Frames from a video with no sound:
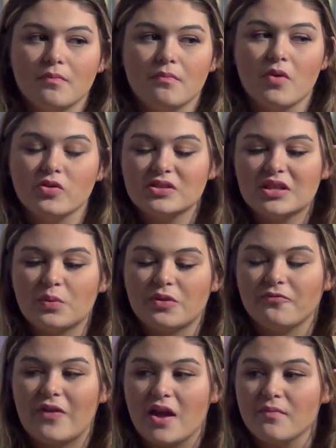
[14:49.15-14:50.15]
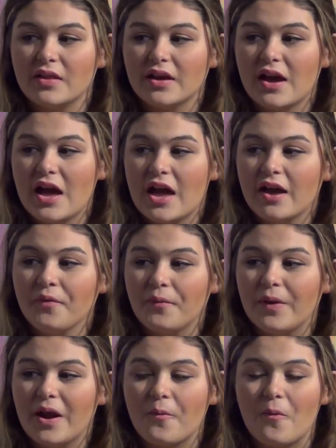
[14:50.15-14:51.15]
mostly with Family Guy,
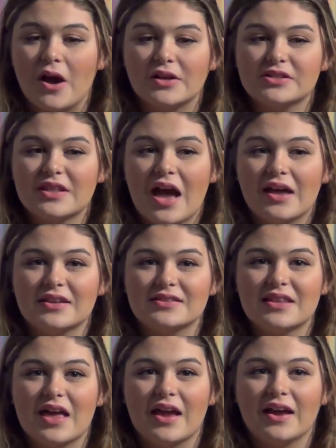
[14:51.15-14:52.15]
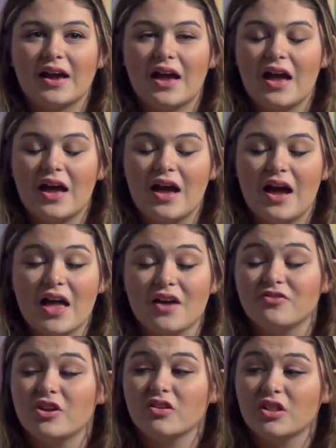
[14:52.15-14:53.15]
when I watch that, it's I
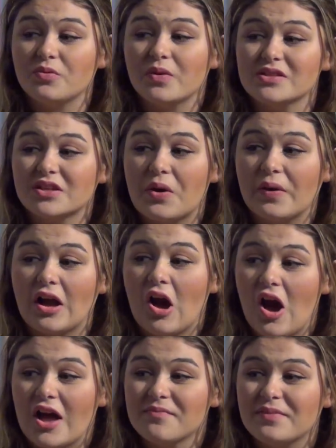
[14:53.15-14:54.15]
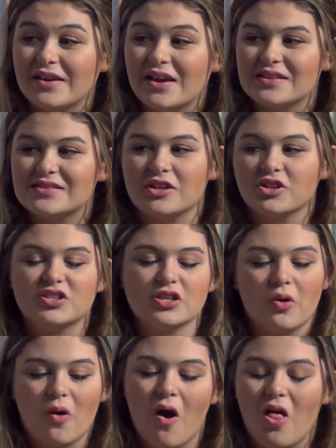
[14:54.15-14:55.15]
have no clue what's going on because they're
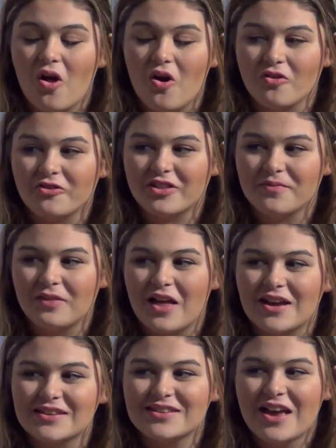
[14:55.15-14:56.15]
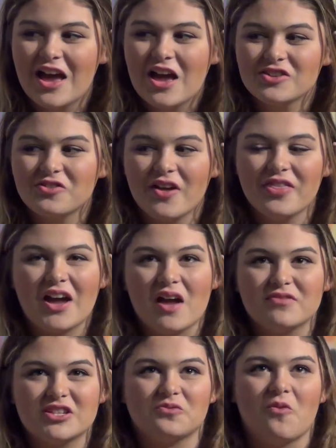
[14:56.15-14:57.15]
so all over the place. Right. So I think
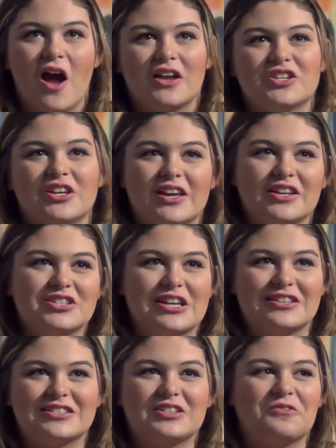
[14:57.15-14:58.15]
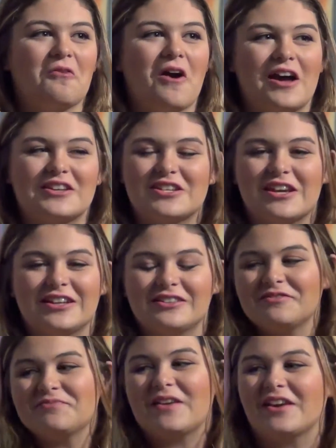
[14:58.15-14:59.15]
I'm just watching it just to watch it,
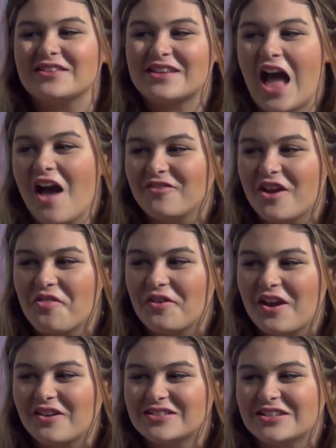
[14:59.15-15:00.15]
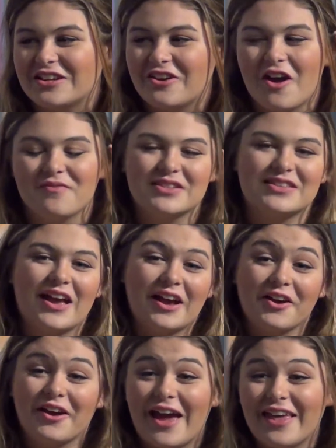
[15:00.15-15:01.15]
and because I have nothing else to do, I'm just like,
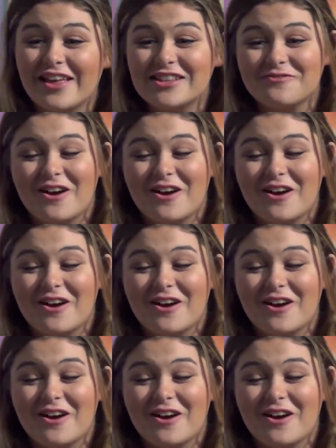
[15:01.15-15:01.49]
okay, let's